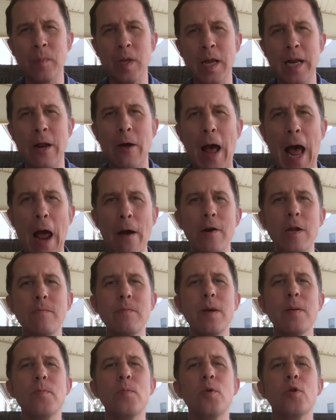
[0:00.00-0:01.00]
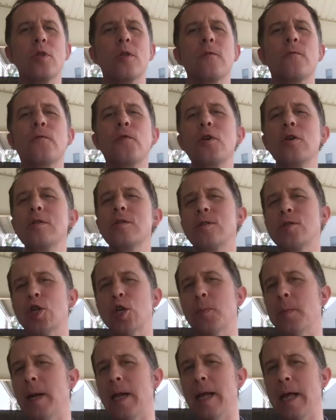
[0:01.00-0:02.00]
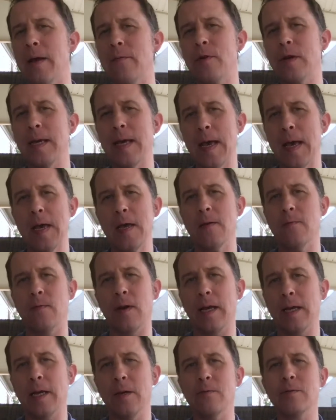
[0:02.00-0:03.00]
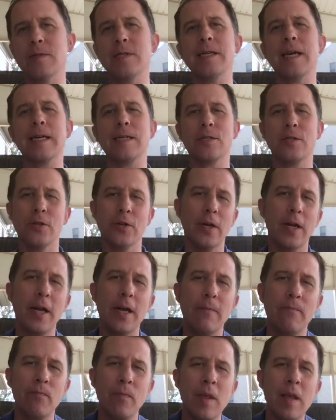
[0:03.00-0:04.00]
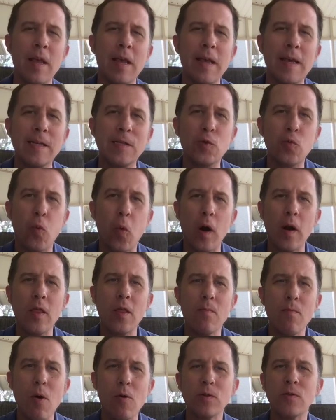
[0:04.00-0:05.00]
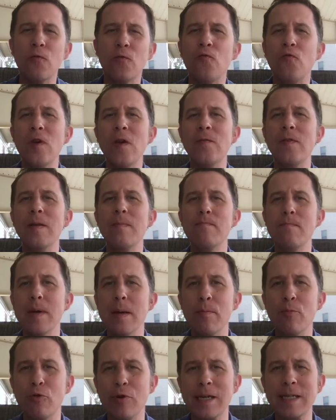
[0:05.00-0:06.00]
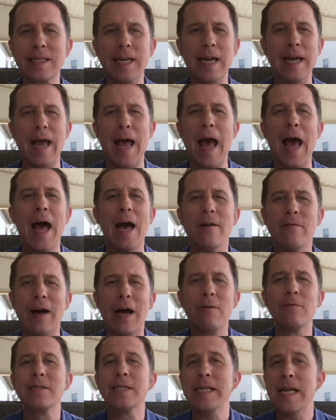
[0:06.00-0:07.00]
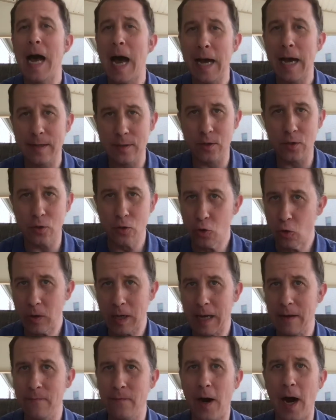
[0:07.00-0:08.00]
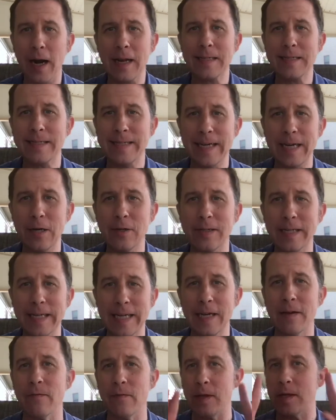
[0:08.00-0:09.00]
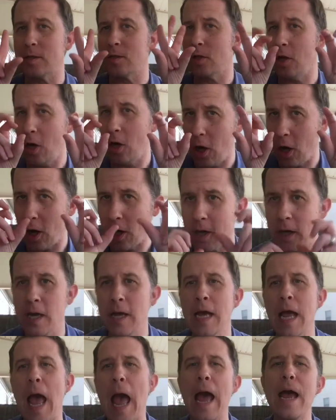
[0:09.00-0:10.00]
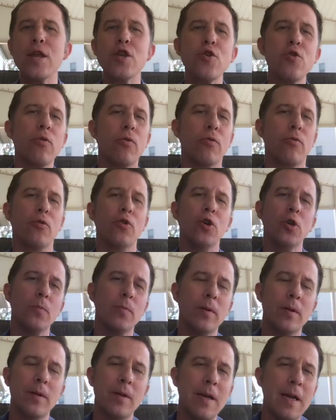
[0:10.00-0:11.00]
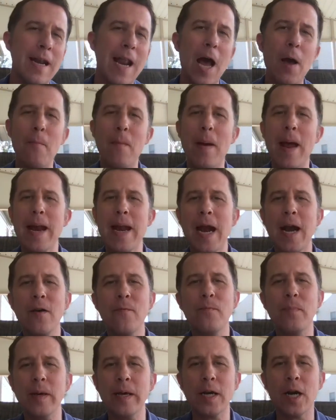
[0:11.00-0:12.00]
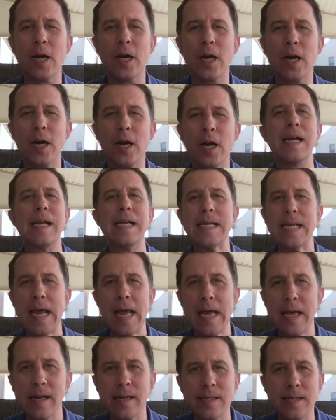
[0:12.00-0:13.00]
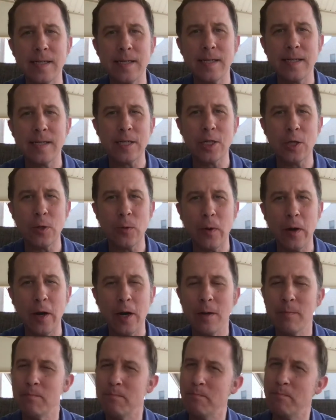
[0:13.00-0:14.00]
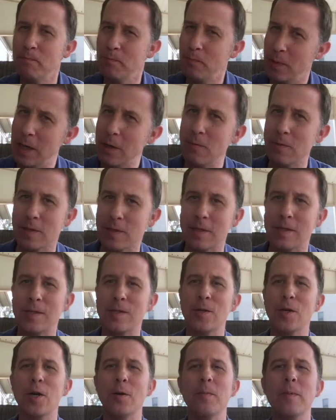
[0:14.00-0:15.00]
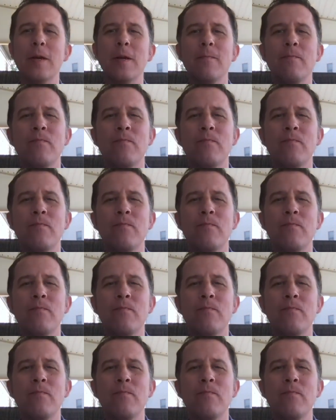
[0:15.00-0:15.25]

Now, I remember the first sermon I ever gave, like it was yesterday. It's one of the most vivid memories I have. I was in high school and I volunteered to give the talk at youth group. Now, it may not have been on a Sunday in a sanctuary, but it was a sermon.